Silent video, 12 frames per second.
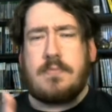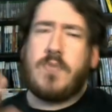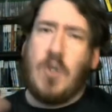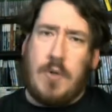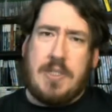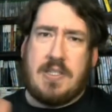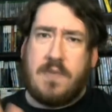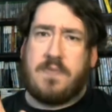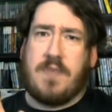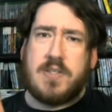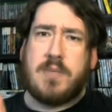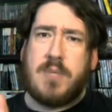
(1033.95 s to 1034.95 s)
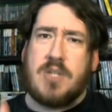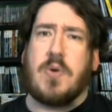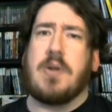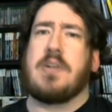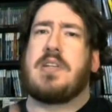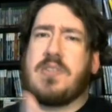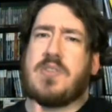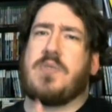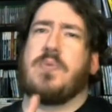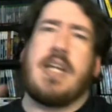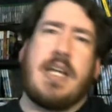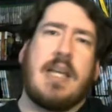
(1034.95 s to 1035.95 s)
or at least it feels a bit shorter. Disc
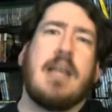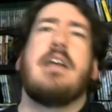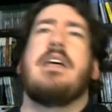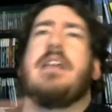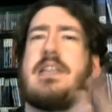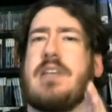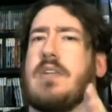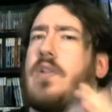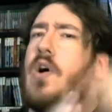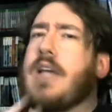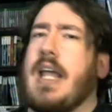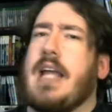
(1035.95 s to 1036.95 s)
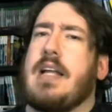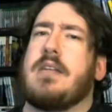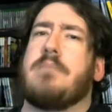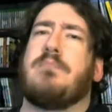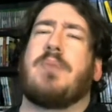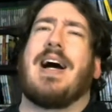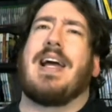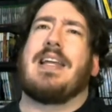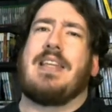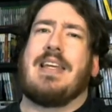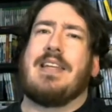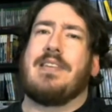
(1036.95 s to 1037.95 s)
3 is elongated by
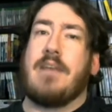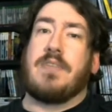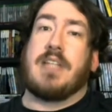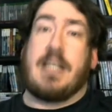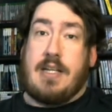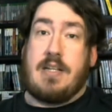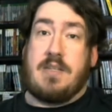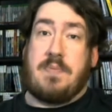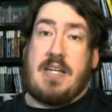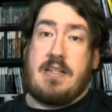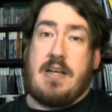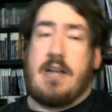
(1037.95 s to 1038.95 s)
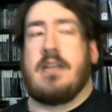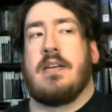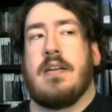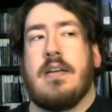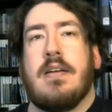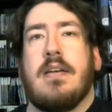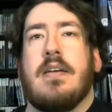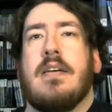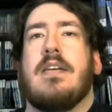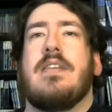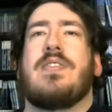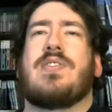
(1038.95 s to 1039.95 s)
the leveling that is being done.
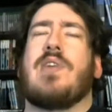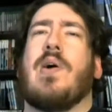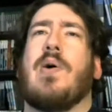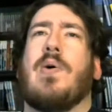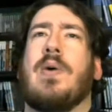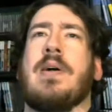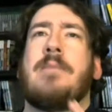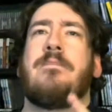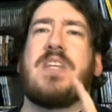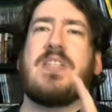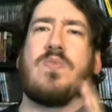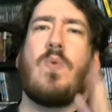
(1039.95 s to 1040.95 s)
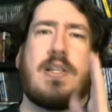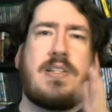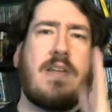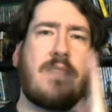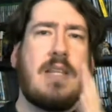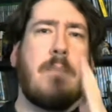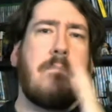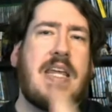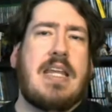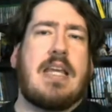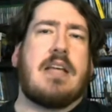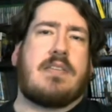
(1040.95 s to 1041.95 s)
So Disc 1 is definitely the
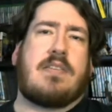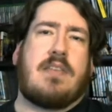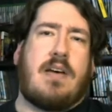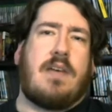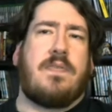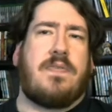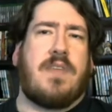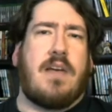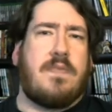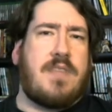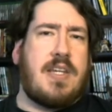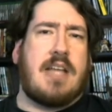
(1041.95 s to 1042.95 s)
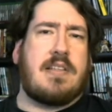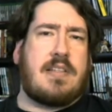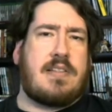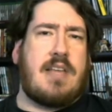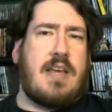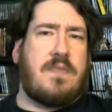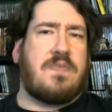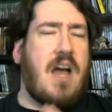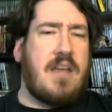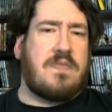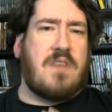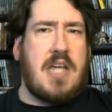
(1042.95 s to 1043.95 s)
meatiest of the discs, if
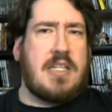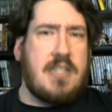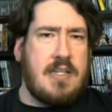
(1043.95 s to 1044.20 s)
I find.